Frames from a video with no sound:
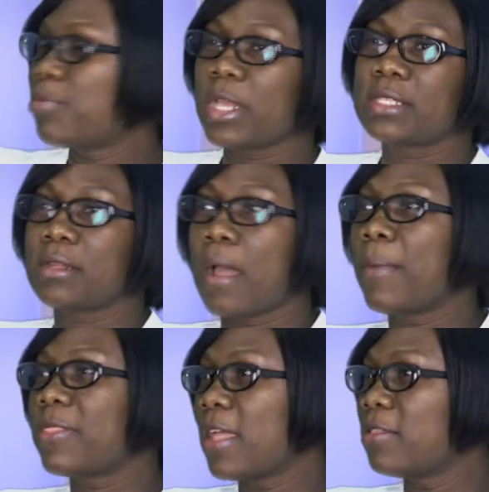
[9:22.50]
picks it
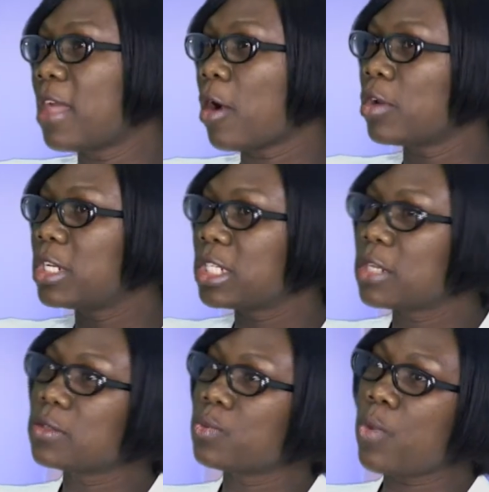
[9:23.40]
up. But then there are
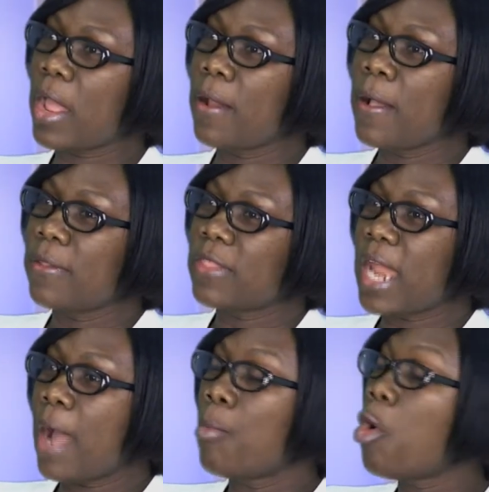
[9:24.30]
conditions
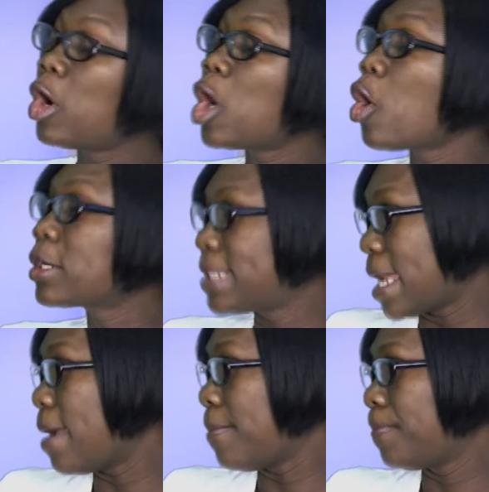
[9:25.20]
that are more
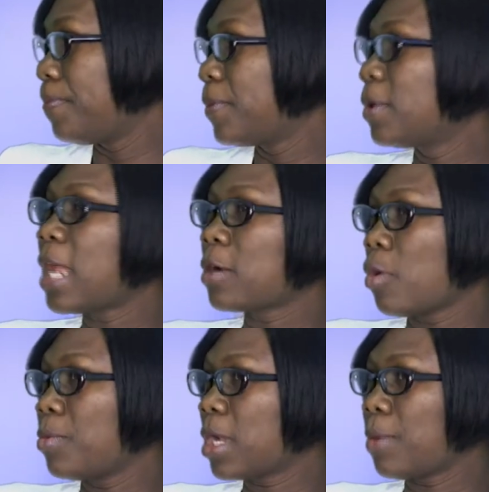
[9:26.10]
long-term.
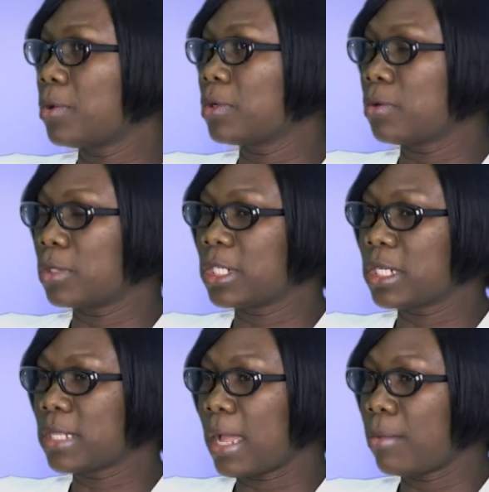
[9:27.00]
Non-communicable
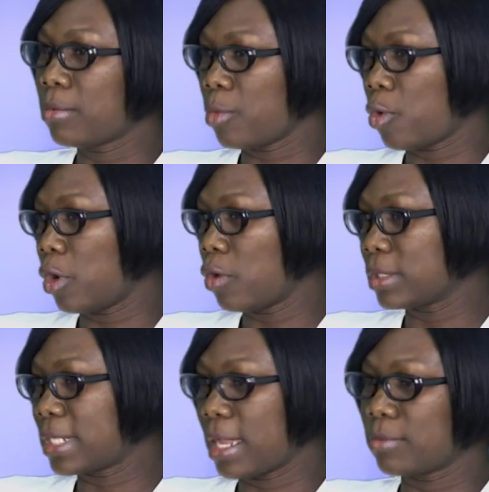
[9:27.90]
conditions are more
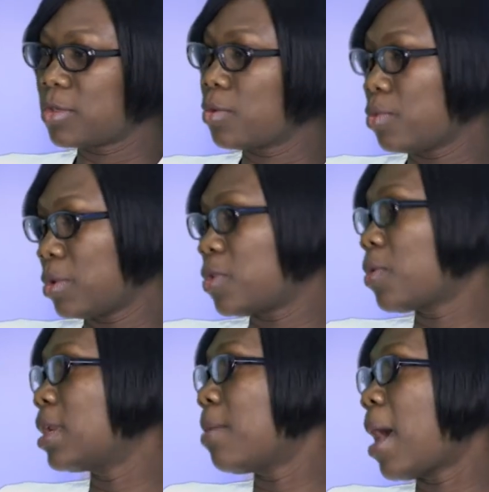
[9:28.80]
long-term. So we're
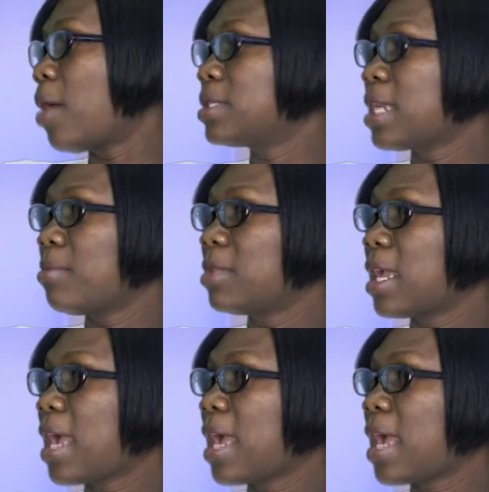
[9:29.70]
talking about the